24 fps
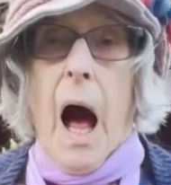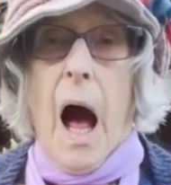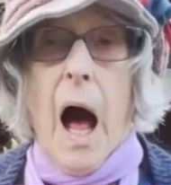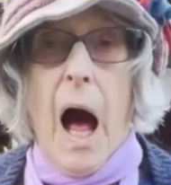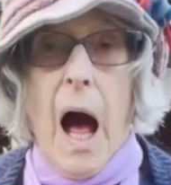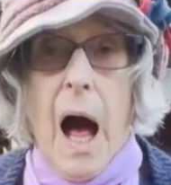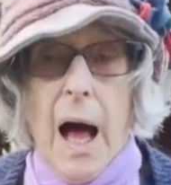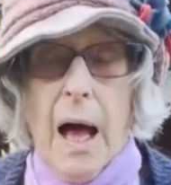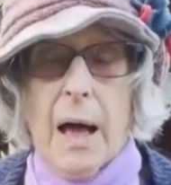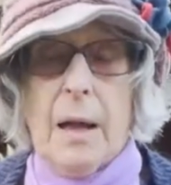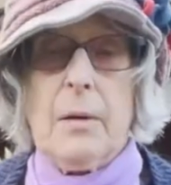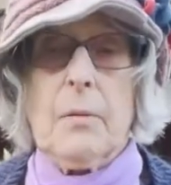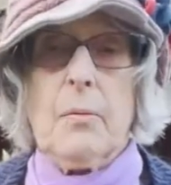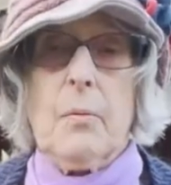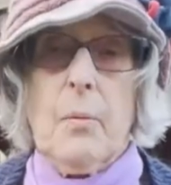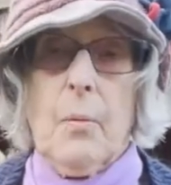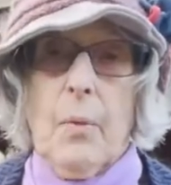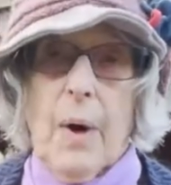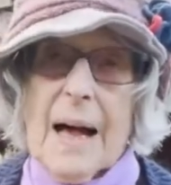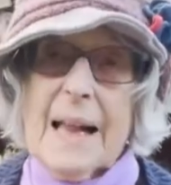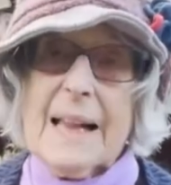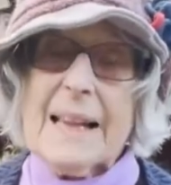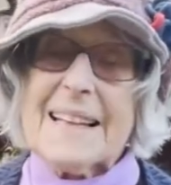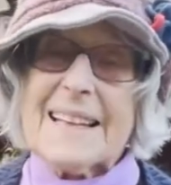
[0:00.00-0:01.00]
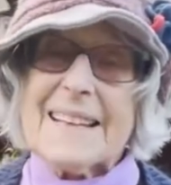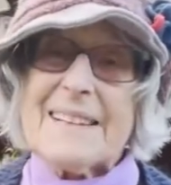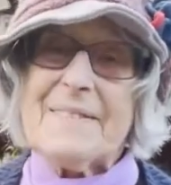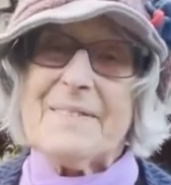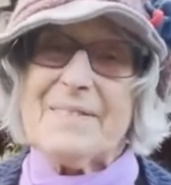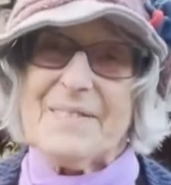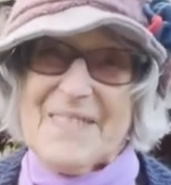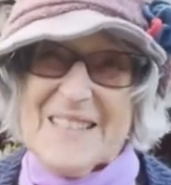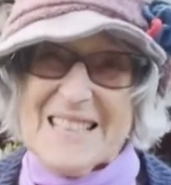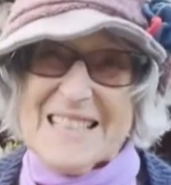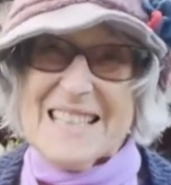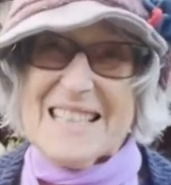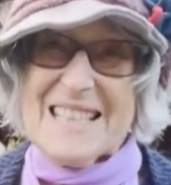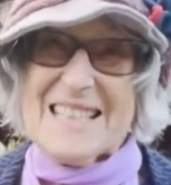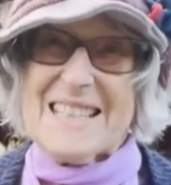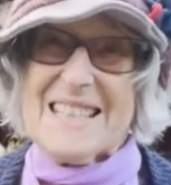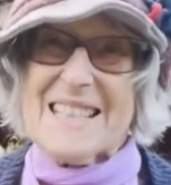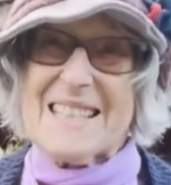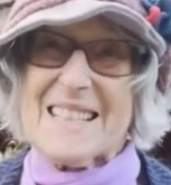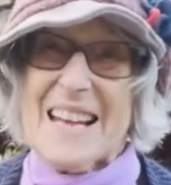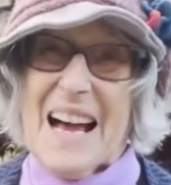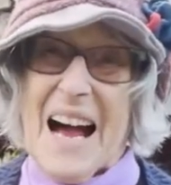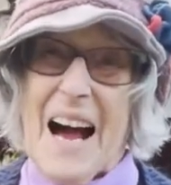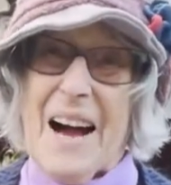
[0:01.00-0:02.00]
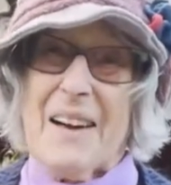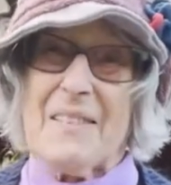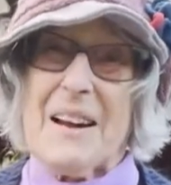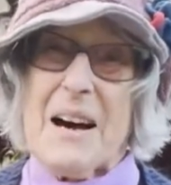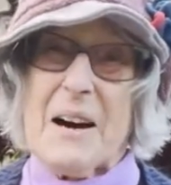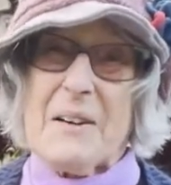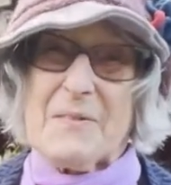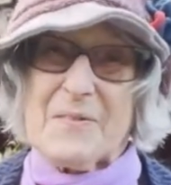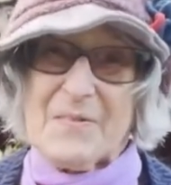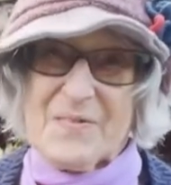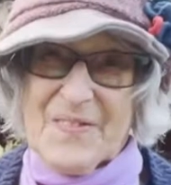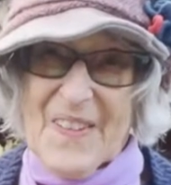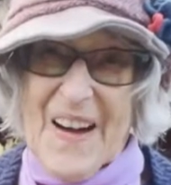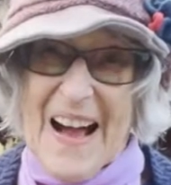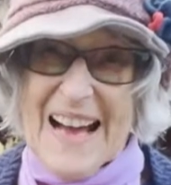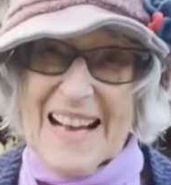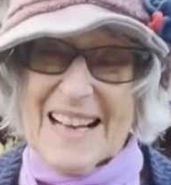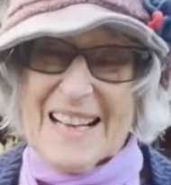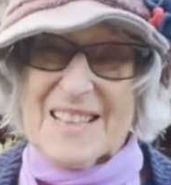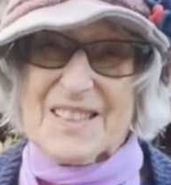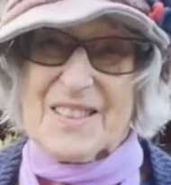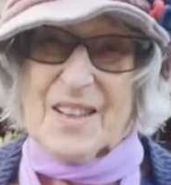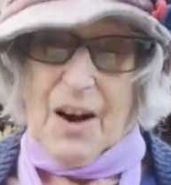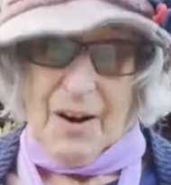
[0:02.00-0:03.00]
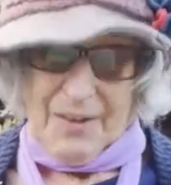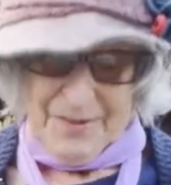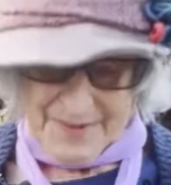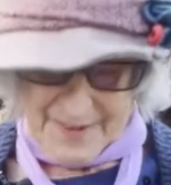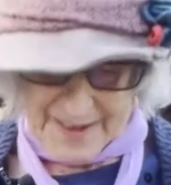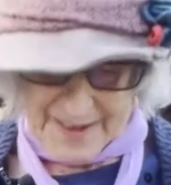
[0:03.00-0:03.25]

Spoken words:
Unwelcome visitors are a fact of